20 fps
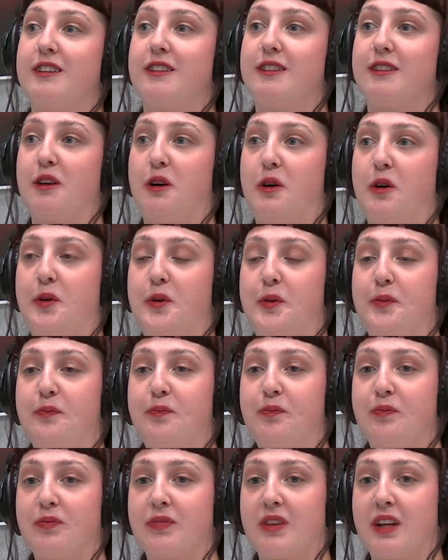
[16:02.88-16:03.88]
So
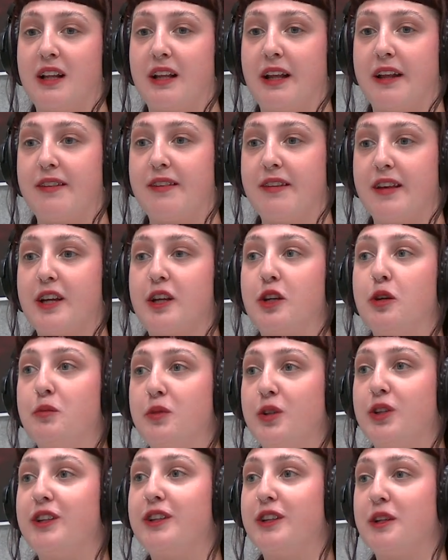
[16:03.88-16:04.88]
let's say
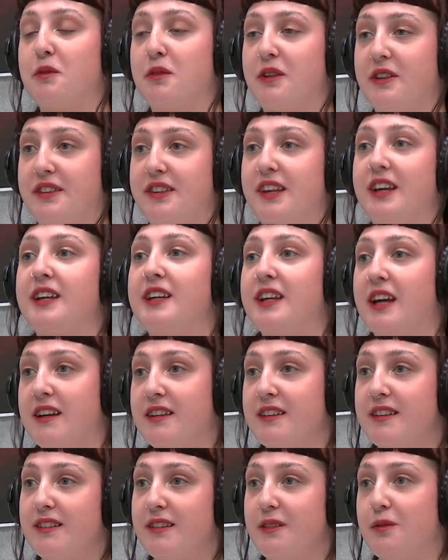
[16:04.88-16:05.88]
community will say
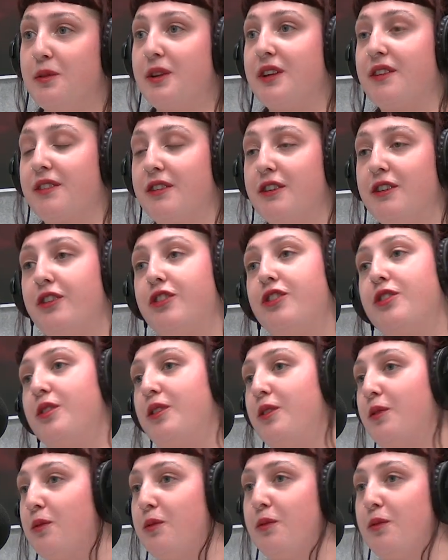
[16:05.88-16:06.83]
yes, research,